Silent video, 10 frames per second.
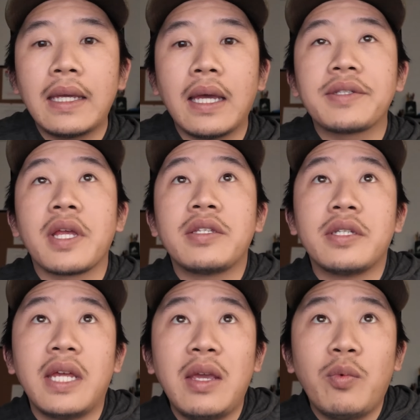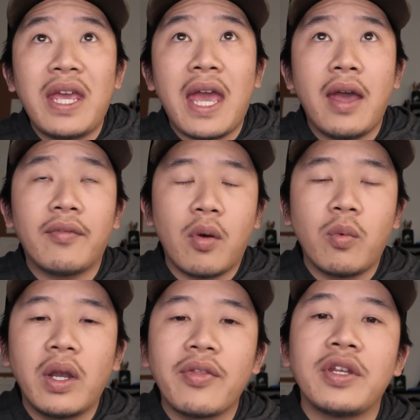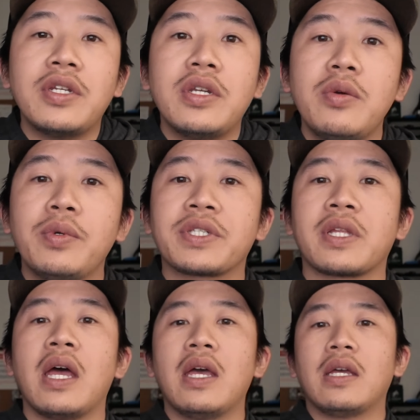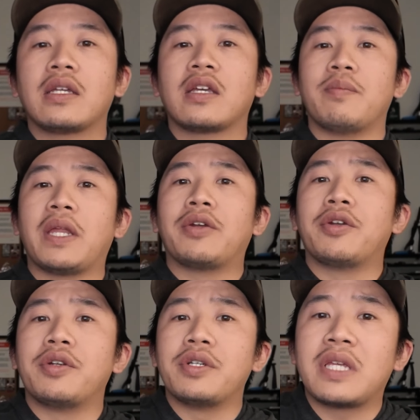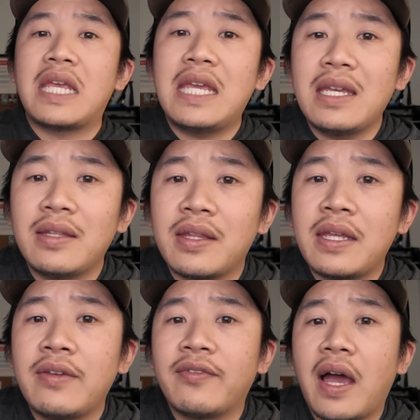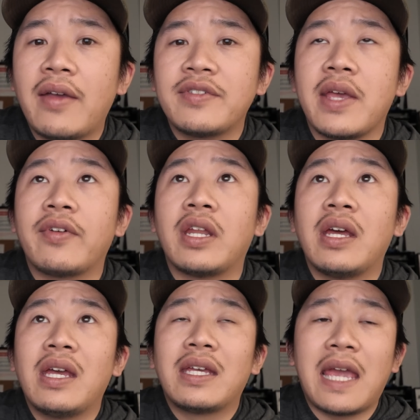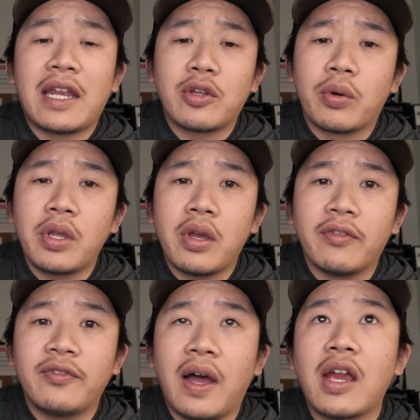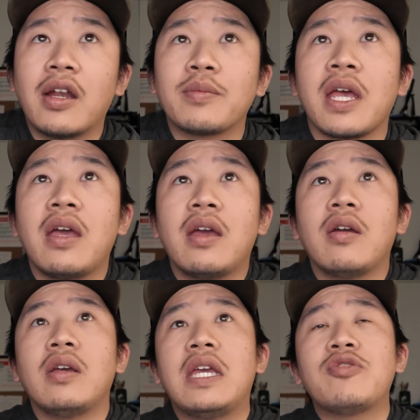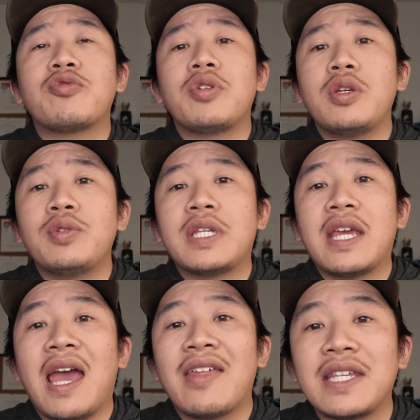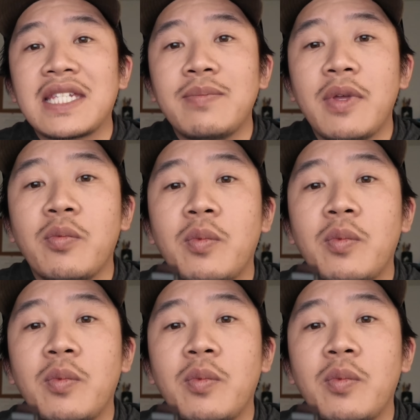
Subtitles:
Hey guys, today we have one of the newest competitors in the 5.7 category of firearms, introducing the Smith &